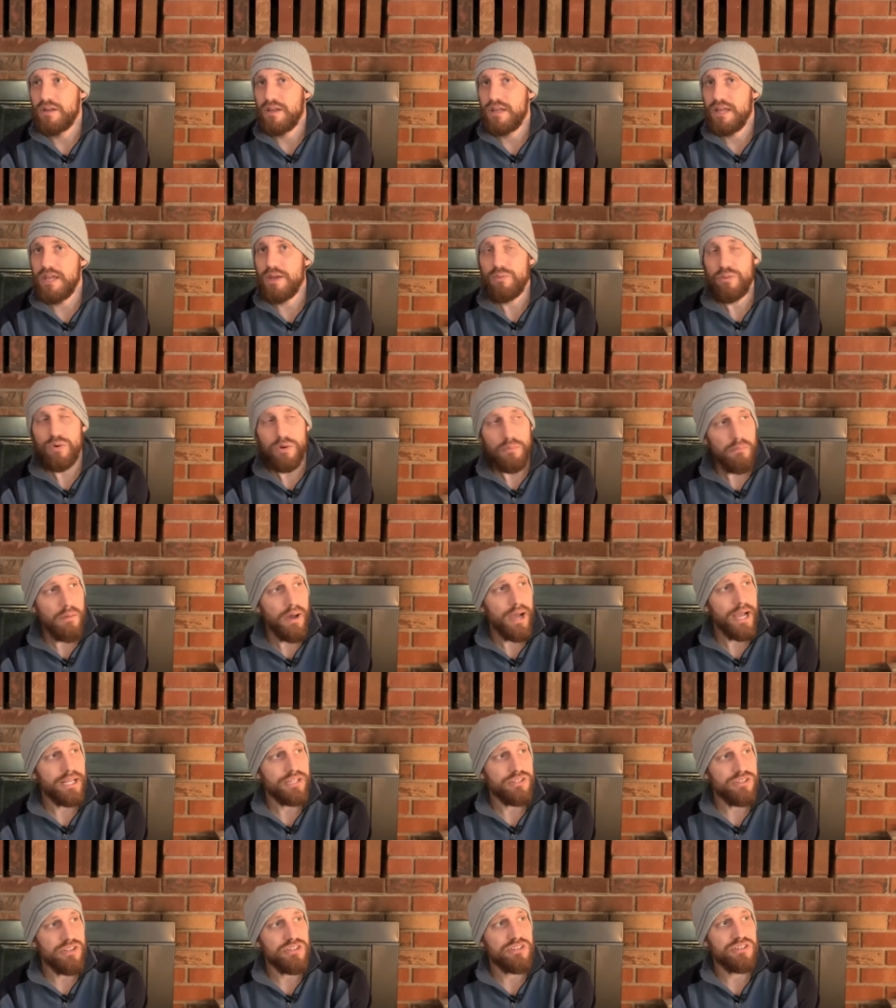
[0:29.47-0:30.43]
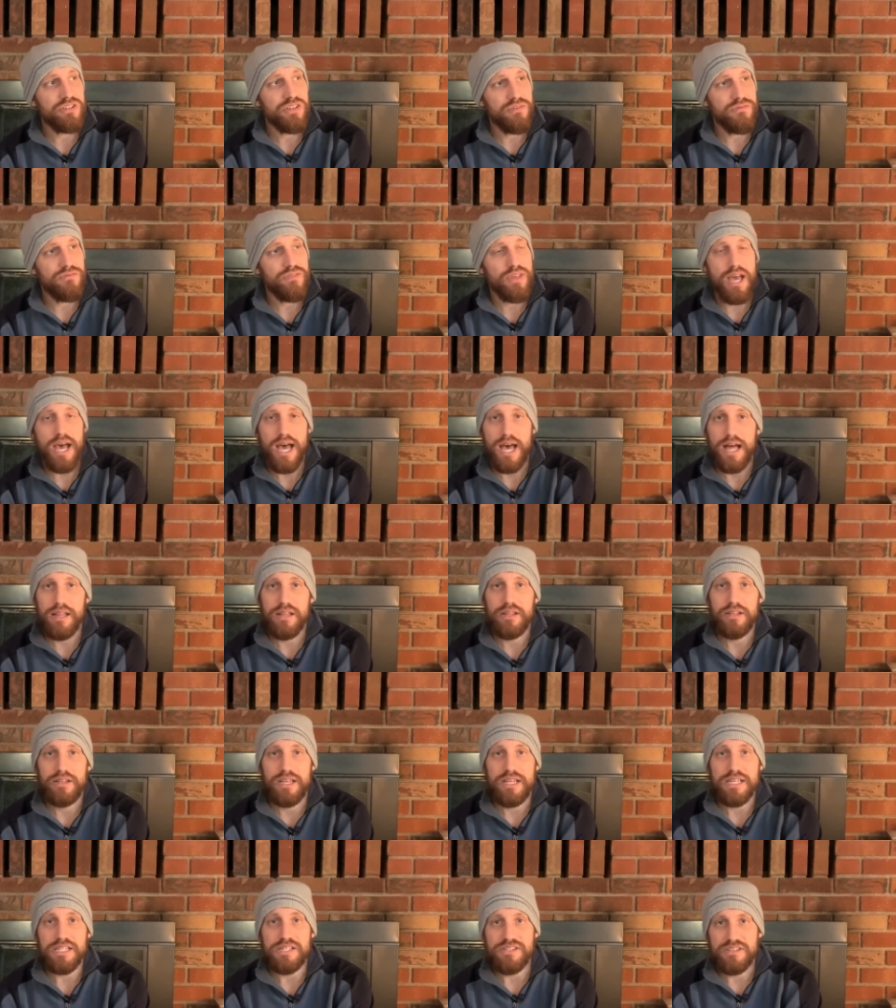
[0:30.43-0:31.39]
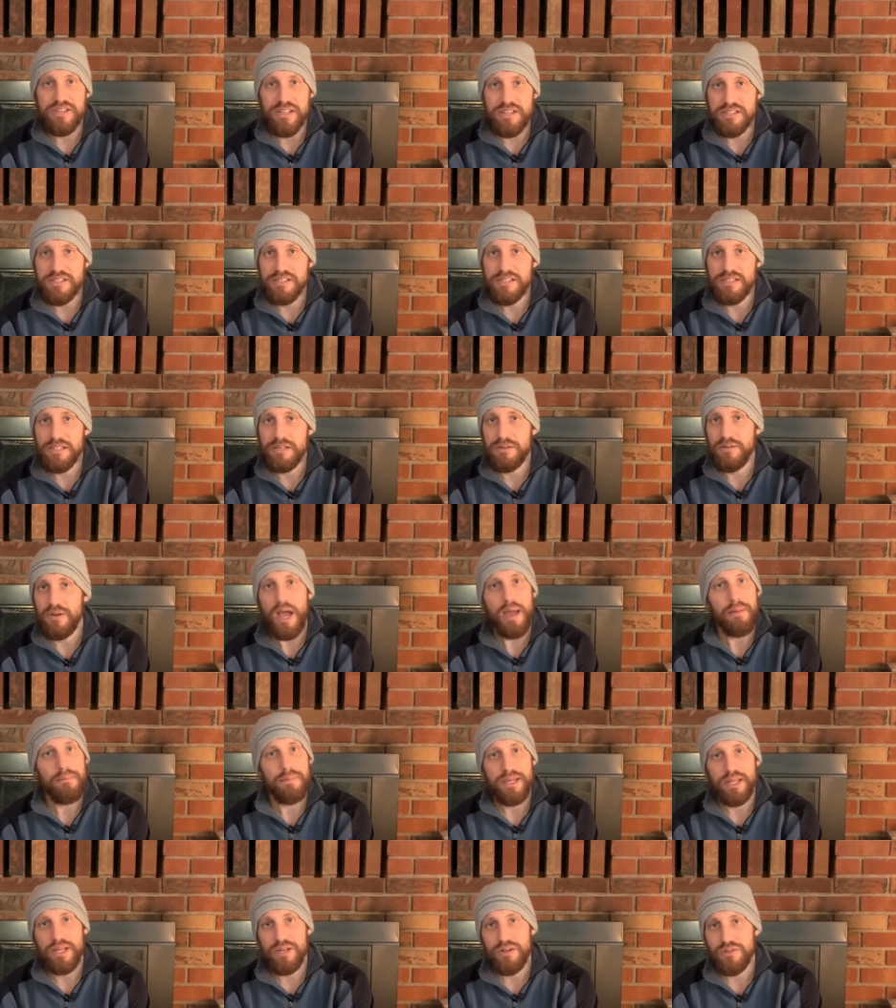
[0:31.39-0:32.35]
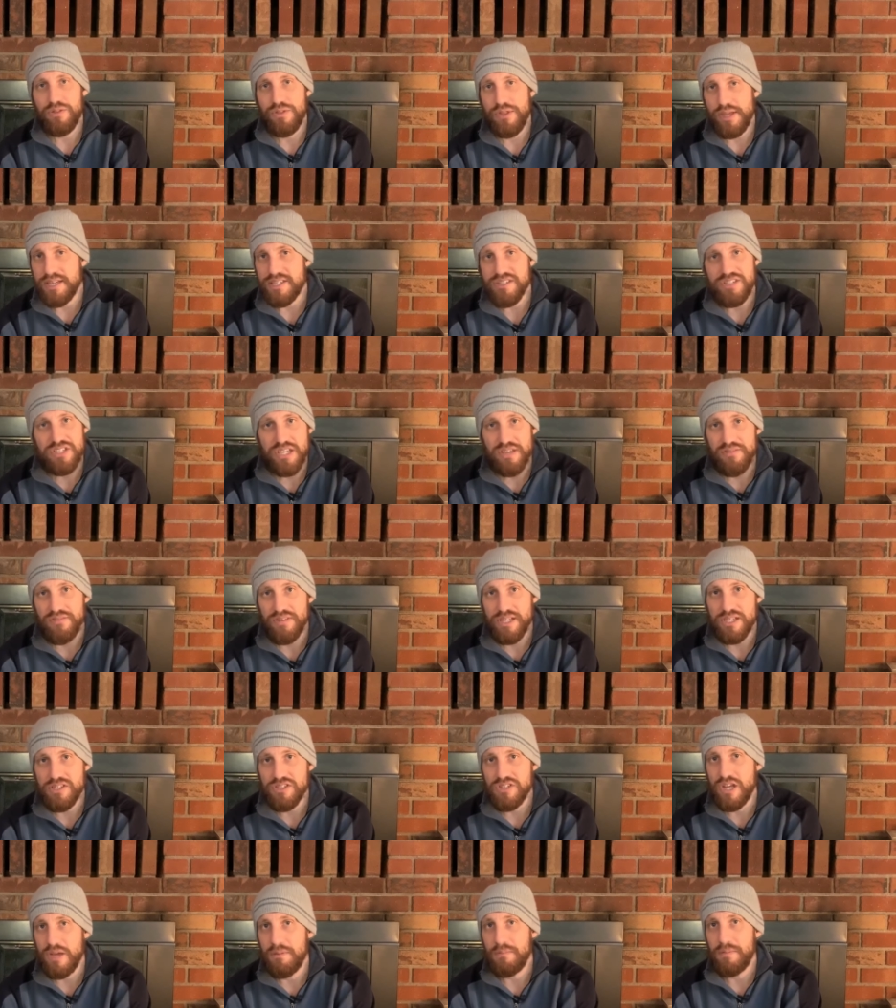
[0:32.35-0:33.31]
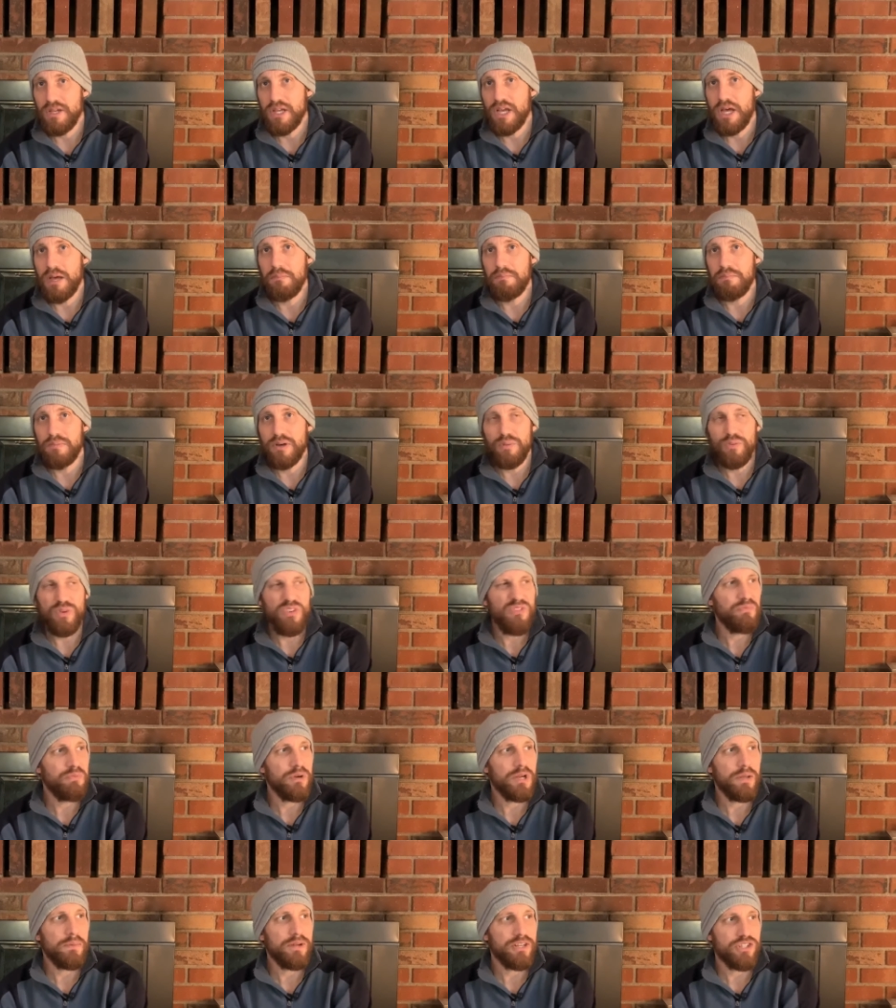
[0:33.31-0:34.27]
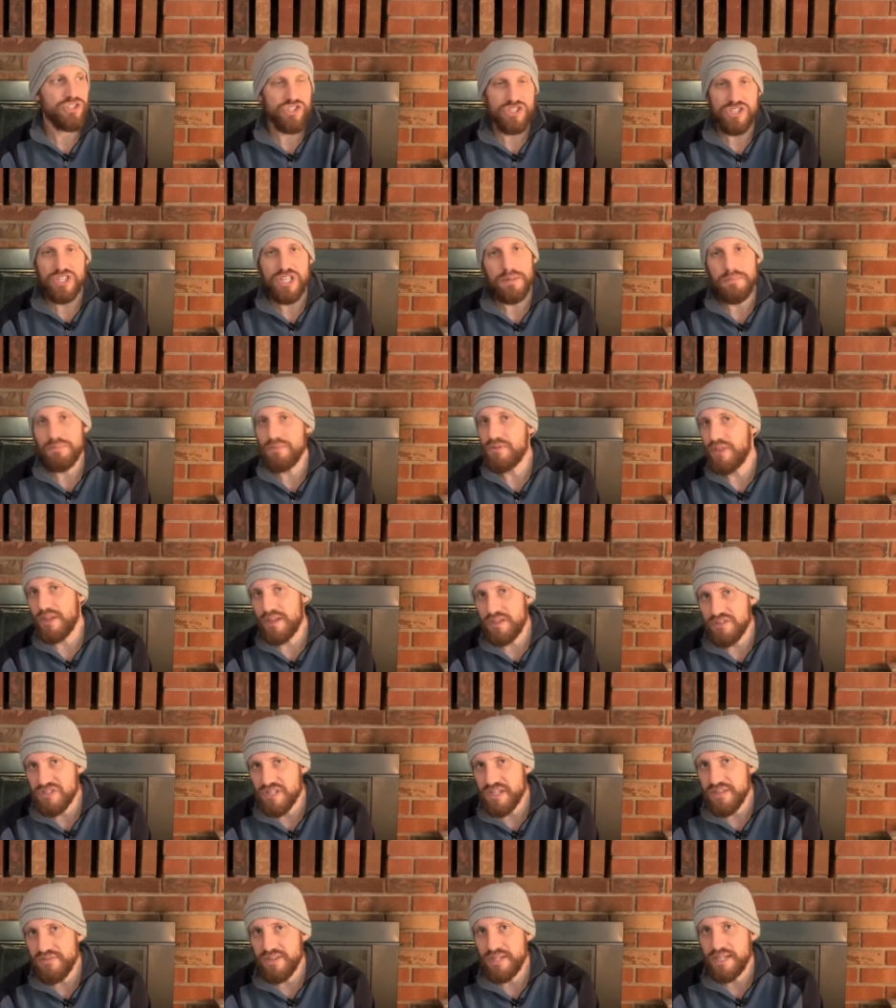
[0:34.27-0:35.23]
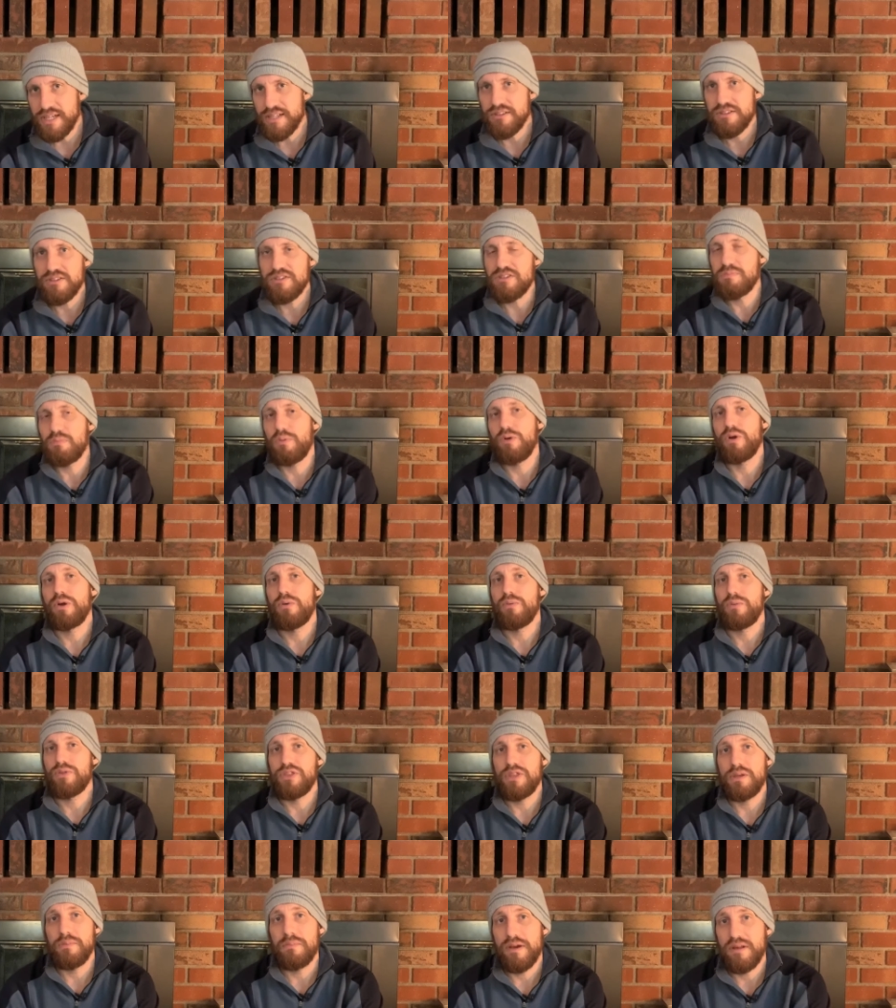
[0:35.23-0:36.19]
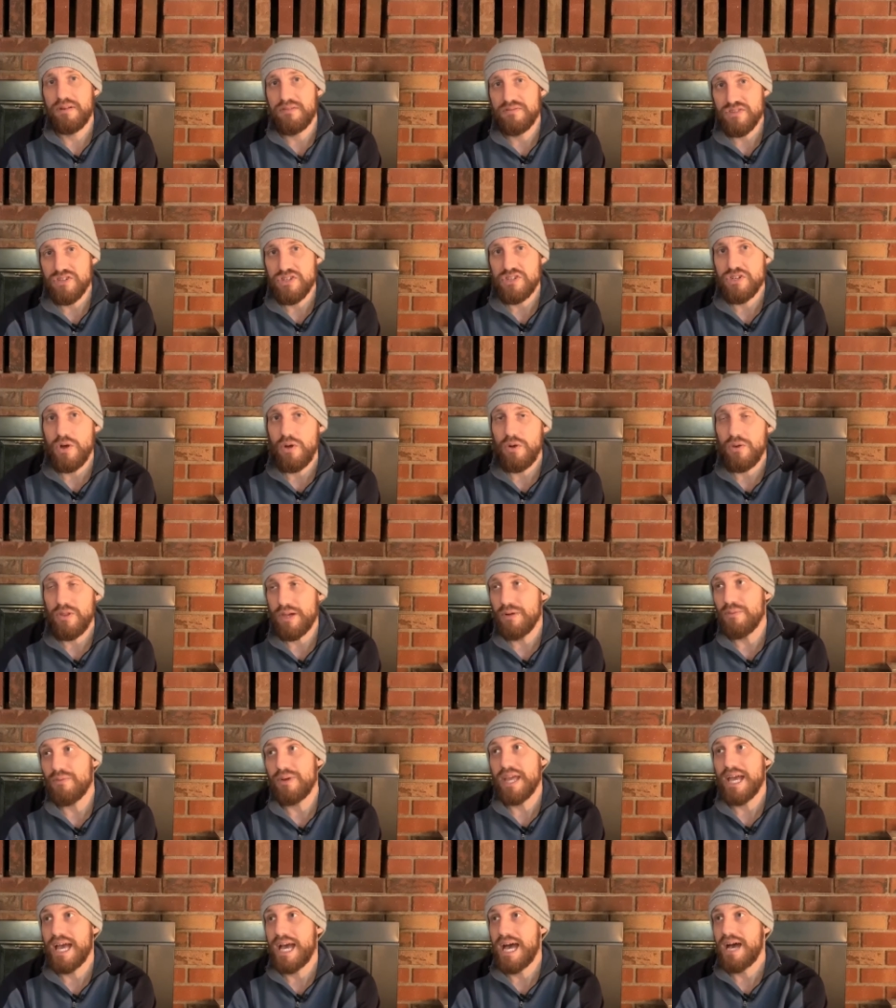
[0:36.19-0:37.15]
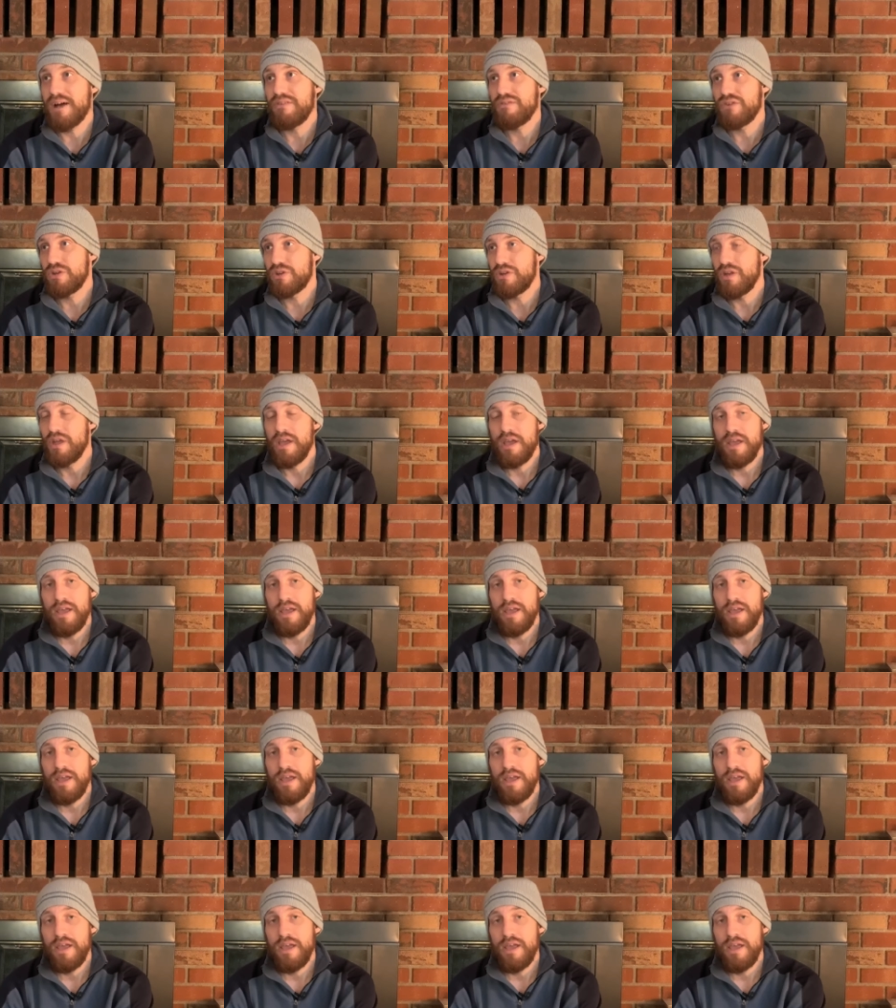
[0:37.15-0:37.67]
it reminds us of the holidays, doesn't it? I mean, Thanksgiving is coming up, but we've pretty much skipped Thanksgiving at this point with the amount of snow that we have and,